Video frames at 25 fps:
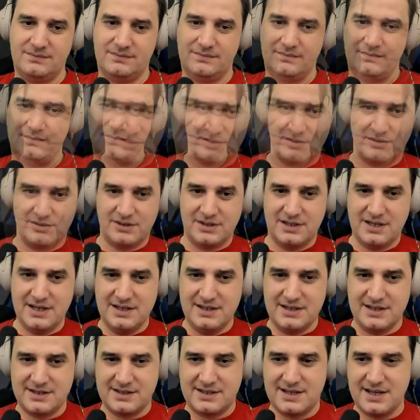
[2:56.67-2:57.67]
So the
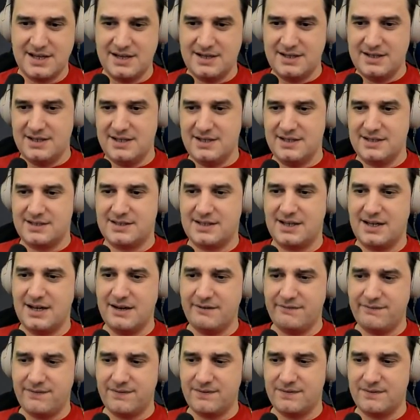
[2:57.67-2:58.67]
render scale is
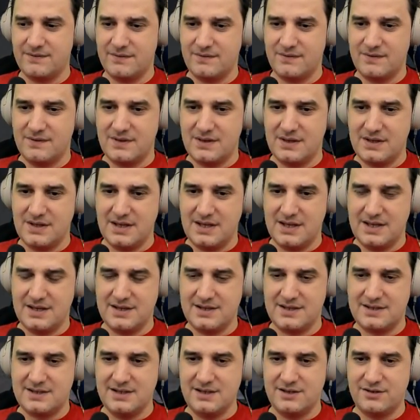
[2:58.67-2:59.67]
half and it's
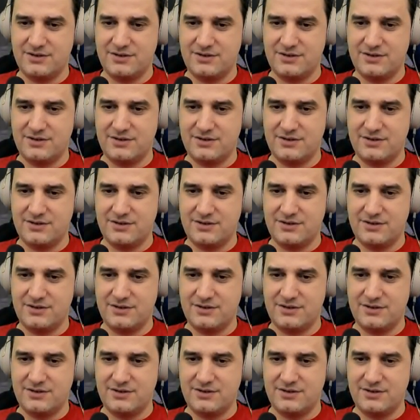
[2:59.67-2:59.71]
still...